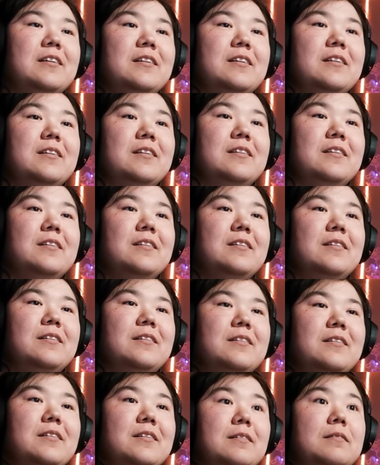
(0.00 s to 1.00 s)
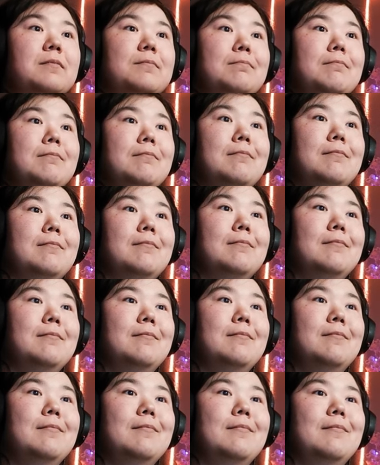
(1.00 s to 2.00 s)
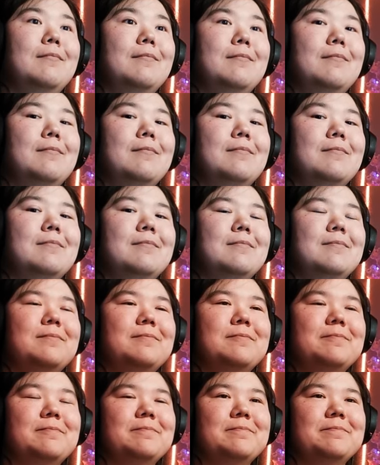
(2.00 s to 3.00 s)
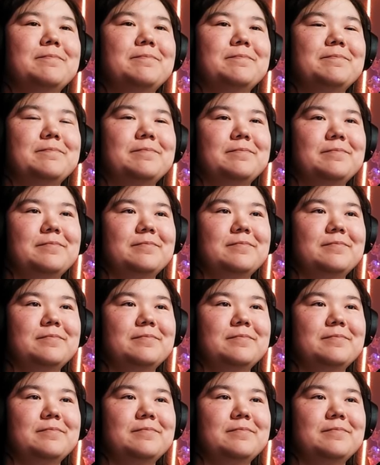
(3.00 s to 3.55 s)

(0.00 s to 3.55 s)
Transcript: (no one is talking)